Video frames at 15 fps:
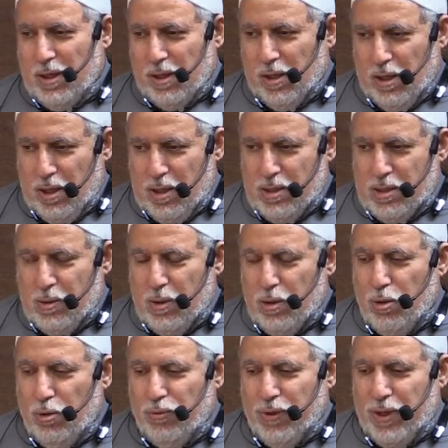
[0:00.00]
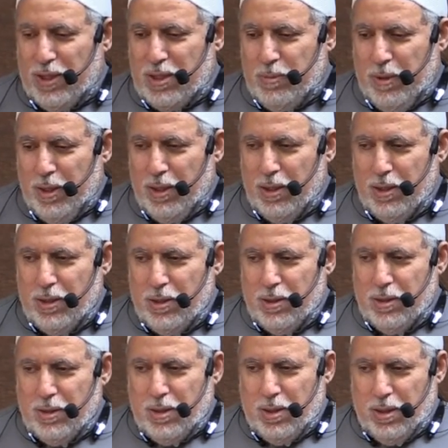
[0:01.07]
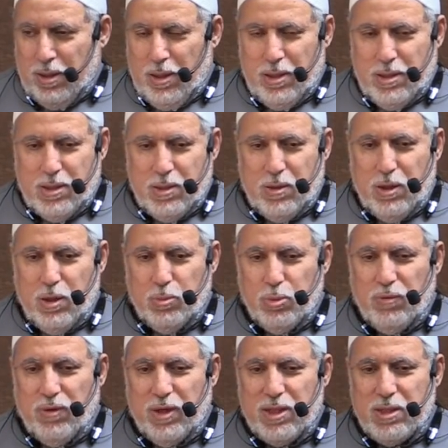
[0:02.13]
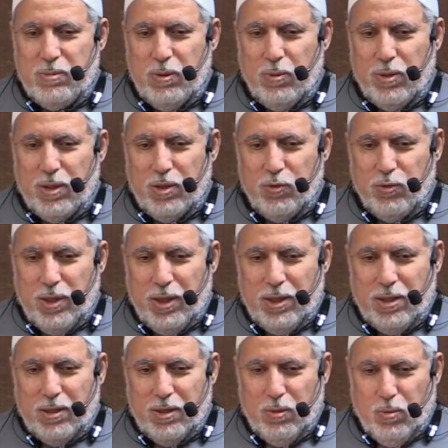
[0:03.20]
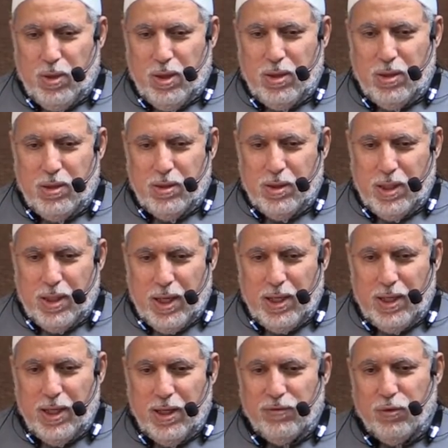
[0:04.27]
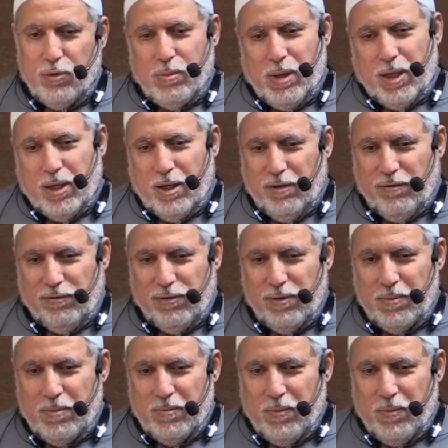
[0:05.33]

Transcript: Allah is the one who feeds me. Allah is the one who provides me with the drink, the water that I need for my life.